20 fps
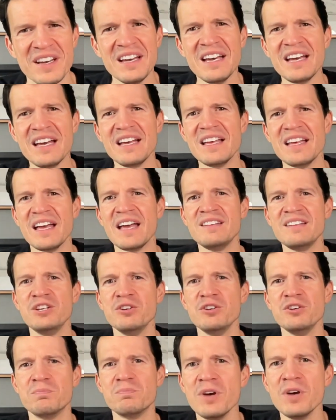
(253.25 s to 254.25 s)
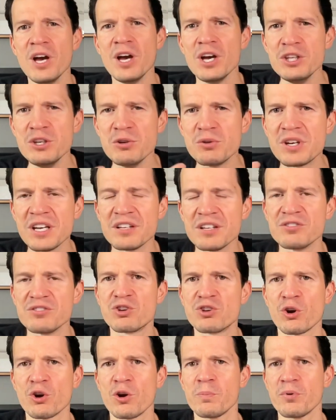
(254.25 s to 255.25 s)
and mm -hmm. you you can
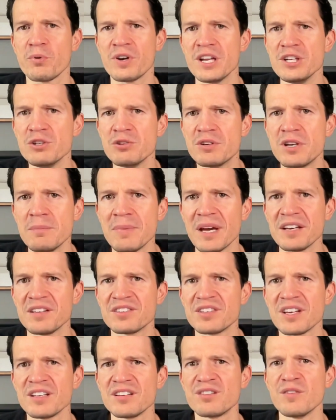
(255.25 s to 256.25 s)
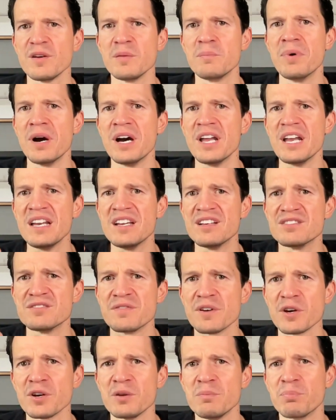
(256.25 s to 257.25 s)
interpret it, you can make sense of it, but it is
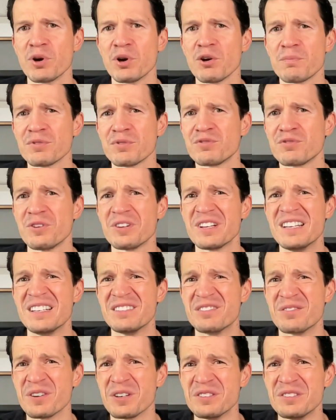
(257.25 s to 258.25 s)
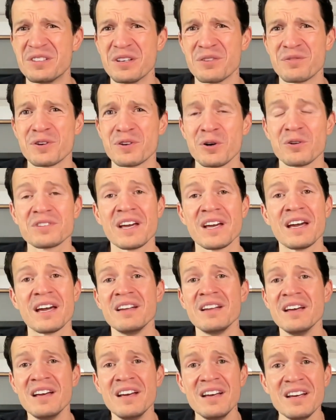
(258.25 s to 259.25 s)
very purposeful, it is very difficult.
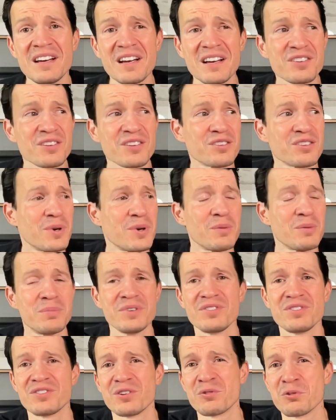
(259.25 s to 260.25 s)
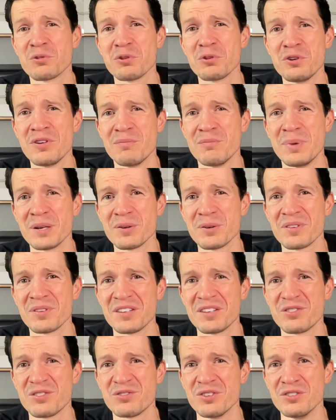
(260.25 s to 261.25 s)
And as a small business owner, you have better
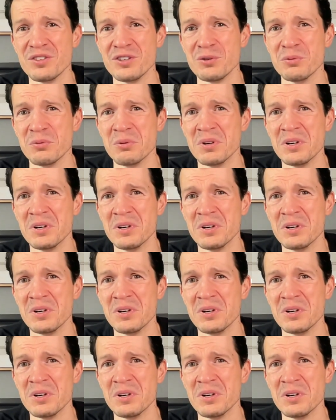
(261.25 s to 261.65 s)
things to do.